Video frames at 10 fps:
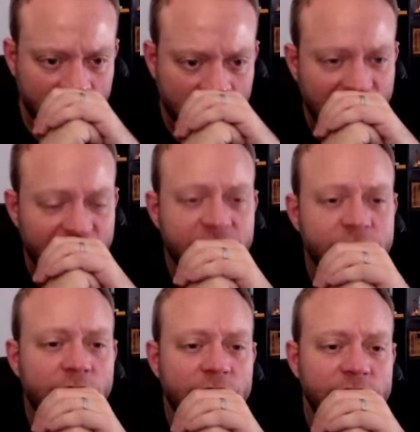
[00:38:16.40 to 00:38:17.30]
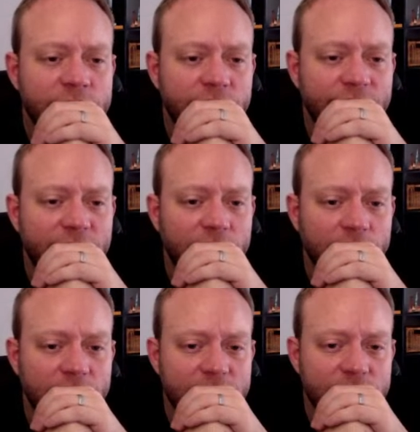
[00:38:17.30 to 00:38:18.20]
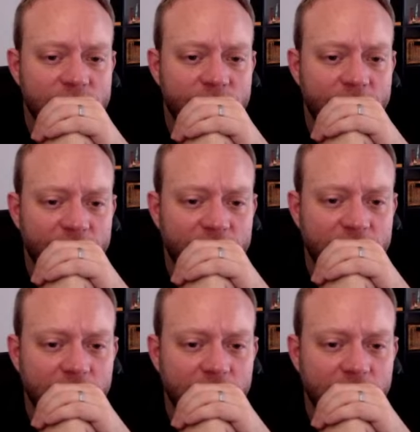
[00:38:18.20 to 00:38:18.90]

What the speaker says: These directions are given in your list respectively.